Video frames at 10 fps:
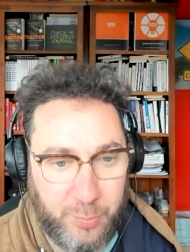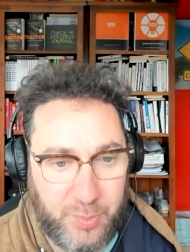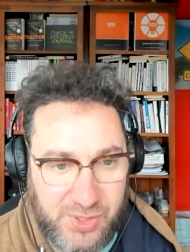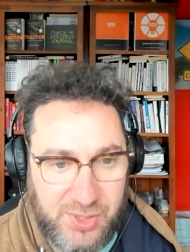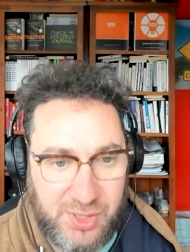
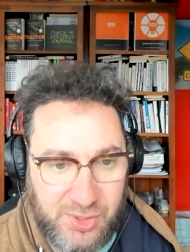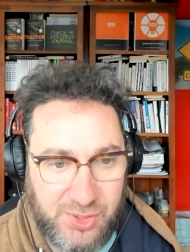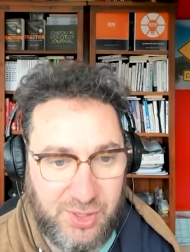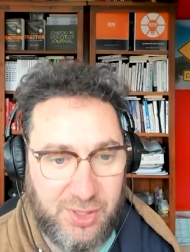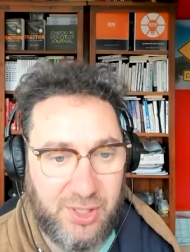
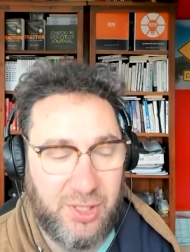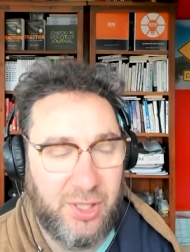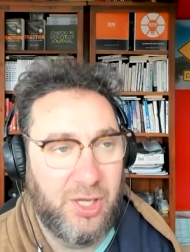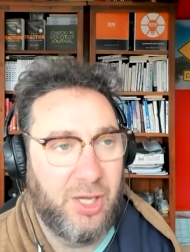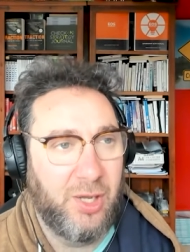business,
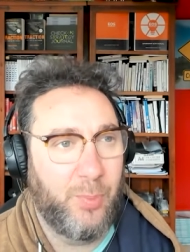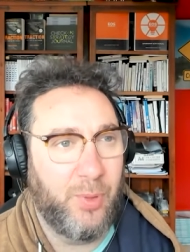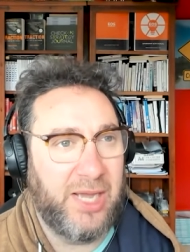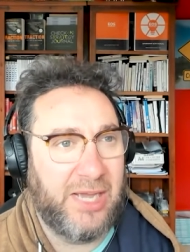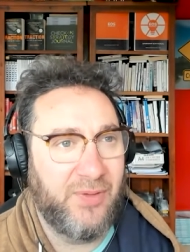
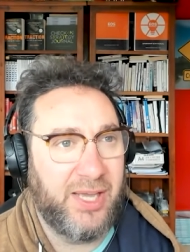but having